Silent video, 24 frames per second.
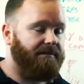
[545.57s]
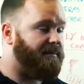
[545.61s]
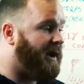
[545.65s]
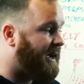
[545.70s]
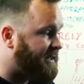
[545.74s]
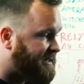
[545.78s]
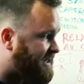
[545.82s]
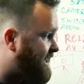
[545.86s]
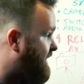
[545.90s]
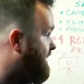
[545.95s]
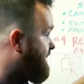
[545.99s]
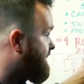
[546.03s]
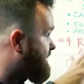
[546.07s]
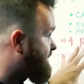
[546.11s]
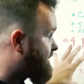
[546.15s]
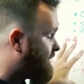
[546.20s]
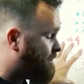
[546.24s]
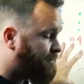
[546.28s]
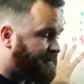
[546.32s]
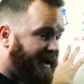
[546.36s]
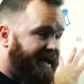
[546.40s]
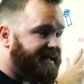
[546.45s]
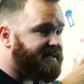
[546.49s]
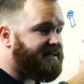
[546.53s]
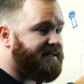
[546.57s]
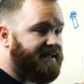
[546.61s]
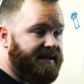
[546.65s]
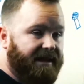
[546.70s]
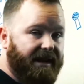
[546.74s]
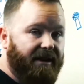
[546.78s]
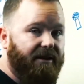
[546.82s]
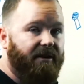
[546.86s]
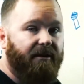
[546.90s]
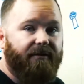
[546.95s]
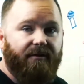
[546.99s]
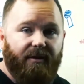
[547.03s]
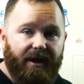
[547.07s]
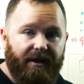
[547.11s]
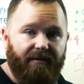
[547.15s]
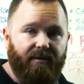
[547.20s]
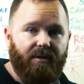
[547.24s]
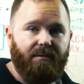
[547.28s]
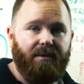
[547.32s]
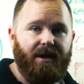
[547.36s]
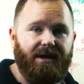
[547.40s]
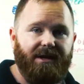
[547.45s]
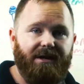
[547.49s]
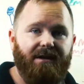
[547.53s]
I'm not saying this is the best scenario for
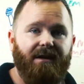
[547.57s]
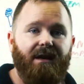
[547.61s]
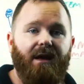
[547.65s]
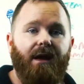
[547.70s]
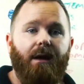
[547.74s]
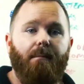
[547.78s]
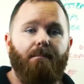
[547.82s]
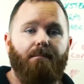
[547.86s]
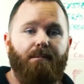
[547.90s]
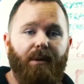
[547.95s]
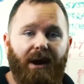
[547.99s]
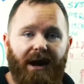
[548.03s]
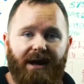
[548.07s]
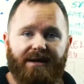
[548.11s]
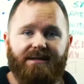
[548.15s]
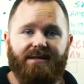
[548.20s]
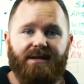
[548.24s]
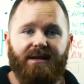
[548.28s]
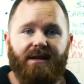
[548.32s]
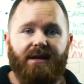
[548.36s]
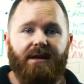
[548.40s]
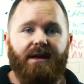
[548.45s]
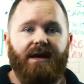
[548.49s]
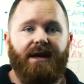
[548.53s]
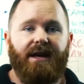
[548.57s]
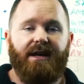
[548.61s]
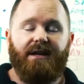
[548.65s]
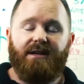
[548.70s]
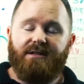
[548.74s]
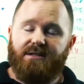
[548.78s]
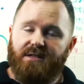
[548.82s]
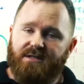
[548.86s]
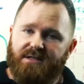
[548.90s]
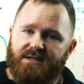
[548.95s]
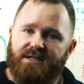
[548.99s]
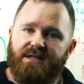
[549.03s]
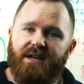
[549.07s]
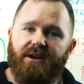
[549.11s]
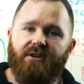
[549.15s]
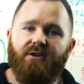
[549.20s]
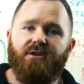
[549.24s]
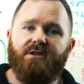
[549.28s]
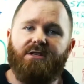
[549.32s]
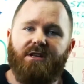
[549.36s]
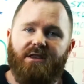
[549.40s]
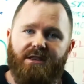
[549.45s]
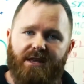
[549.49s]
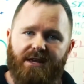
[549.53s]
everybody, but it is a
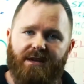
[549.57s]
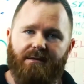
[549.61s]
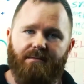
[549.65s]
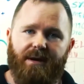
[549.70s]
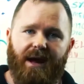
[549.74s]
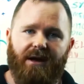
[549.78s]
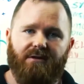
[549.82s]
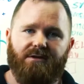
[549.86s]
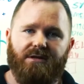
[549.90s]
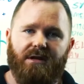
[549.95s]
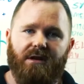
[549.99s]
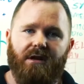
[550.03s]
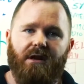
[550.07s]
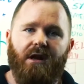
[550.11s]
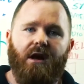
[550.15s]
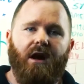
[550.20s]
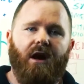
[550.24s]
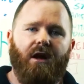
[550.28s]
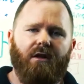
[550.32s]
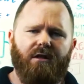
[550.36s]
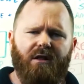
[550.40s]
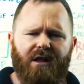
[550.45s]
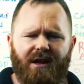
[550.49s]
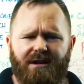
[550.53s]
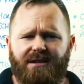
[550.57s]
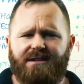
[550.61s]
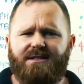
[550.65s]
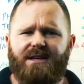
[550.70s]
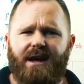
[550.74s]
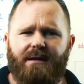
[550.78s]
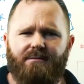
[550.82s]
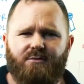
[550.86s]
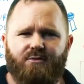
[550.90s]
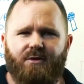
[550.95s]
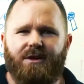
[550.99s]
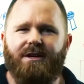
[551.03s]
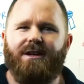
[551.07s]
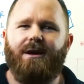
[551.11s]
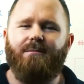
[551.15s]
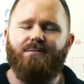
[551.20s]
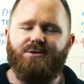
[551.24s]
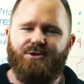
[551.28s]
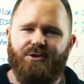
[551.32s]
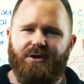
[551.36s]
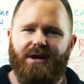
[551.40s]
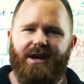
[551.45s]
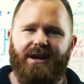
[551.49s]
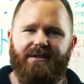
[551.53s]
scenario to think about. A lot of times when it
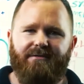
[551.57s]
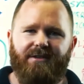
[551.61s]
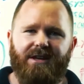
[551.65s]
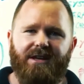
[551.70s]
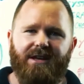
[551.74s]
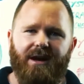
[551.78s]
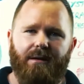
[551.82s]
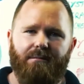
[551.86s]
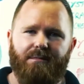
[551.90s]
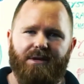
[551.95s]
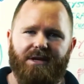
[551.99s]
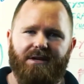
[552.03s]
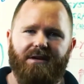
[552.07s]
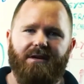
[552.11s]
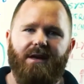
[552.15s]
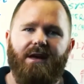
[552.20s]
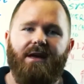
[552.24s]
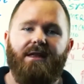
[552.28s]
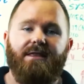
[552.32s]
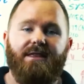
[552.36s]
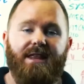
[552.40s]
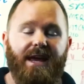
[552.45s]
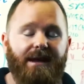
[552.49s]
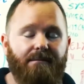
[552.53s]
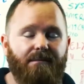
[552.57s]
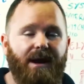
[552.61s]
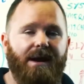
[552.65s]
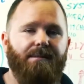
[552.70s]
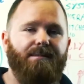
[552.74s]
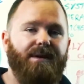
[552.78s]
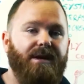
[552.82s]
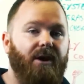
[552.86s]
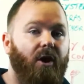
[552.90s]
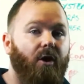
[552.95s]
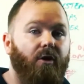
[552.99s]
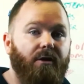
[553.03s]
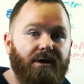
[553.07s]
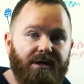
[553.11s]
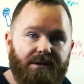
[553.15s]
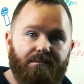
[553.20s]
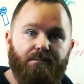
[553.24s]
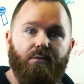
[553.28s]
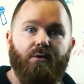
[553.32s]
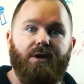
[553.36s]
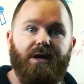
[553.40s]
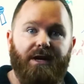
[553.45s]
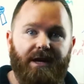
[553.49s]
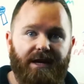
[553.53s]
comes to your AV company, they might be already
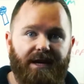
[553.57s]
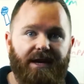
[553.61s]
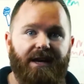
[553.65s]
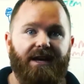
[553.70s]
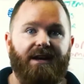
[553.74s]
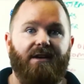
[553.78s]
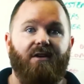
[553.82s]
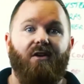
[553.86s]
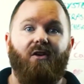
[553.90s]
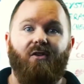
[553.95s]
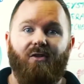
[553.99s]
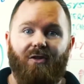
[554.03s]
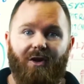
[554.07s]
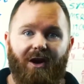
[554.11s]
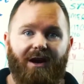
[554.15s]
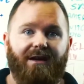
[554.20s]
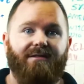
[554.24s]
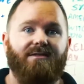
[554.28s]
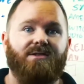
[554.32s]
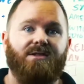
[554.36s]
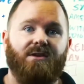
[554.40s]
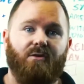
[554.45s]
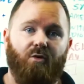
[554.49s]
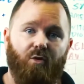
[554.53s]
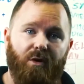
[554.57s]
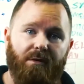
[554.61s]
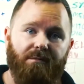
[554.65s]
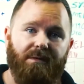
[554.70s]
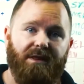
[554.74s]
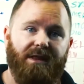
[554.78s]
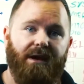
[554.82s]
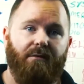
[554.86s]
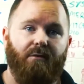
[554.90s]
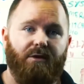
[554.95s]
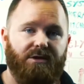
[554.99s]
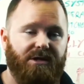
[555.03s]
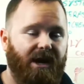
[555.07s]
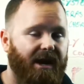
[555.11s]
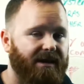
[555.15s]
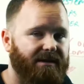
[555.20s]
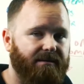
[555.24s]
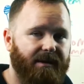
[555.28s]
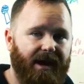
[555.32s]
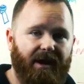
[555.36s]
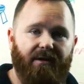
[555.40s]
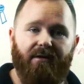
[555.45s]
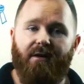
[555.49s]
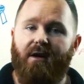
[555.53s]
bringing in a lot of this equipment that we
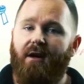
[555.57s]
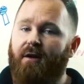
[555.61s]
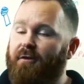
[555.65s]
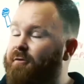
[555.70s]
talked about.